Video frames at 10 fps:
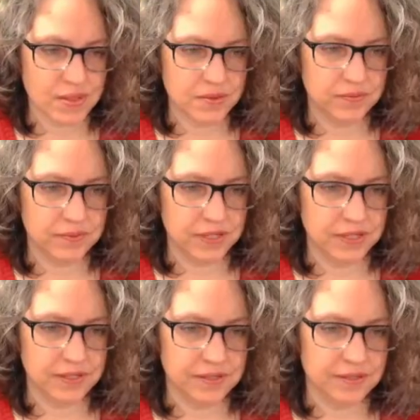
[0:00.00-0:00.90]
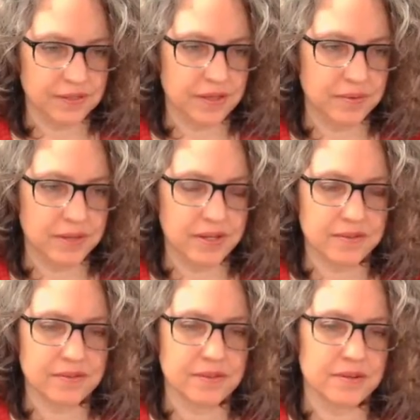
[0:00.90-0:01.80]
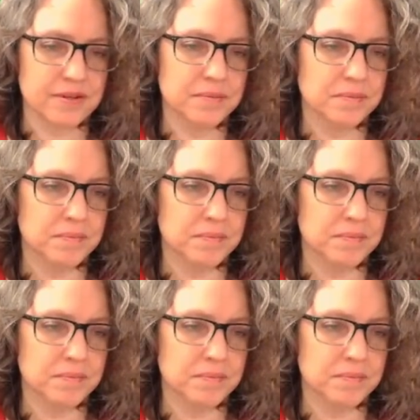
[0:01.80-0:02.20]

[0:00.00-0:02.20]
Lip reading: over here that we got started.